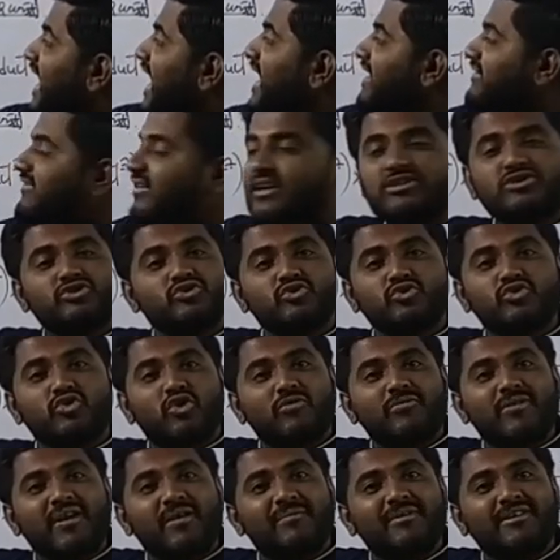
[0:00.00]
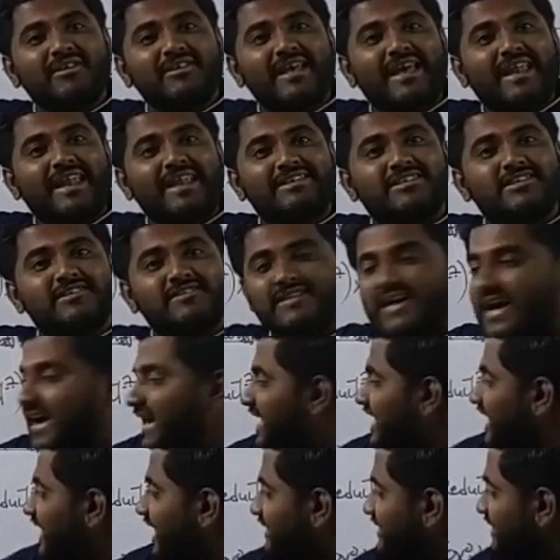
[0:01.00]
having 2 chromium in the LHS
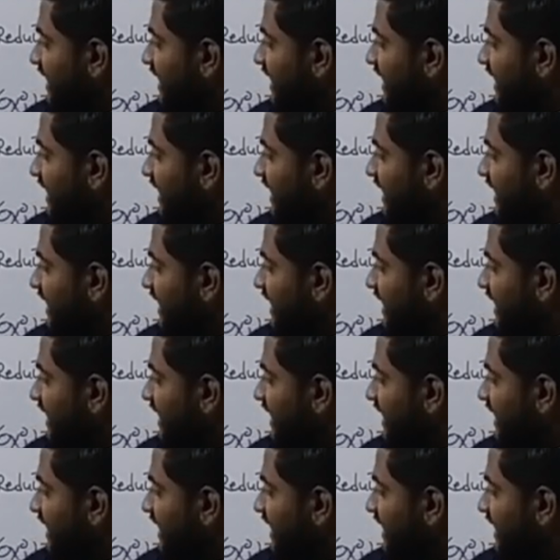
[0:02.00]
side.